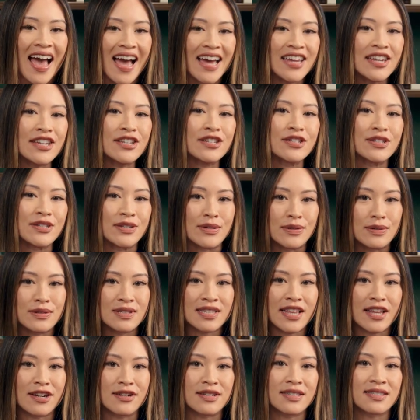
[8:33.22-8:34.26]
Add a
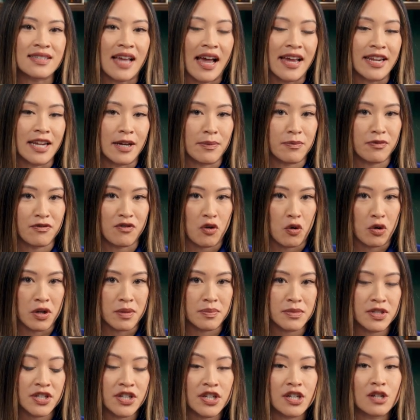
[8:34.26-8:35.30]
newsletter sign-up
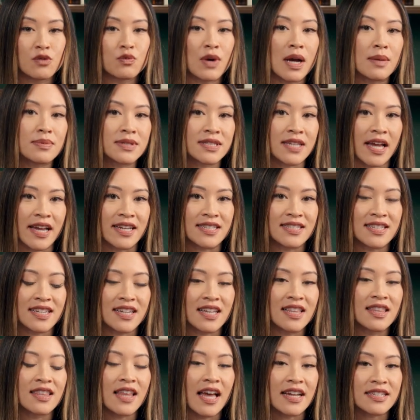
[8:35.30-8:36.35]
form to your website to
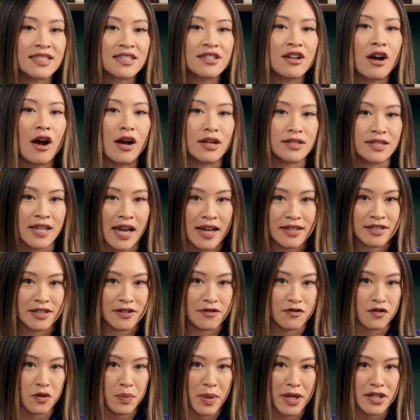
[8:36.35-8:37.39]
collect contact
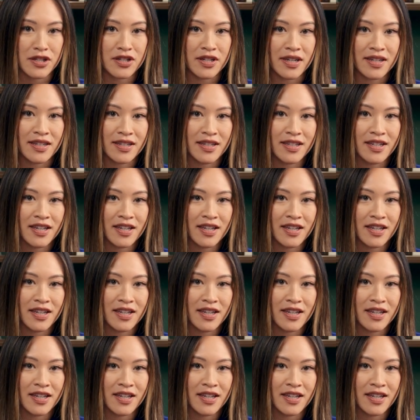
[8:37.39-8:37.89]
information.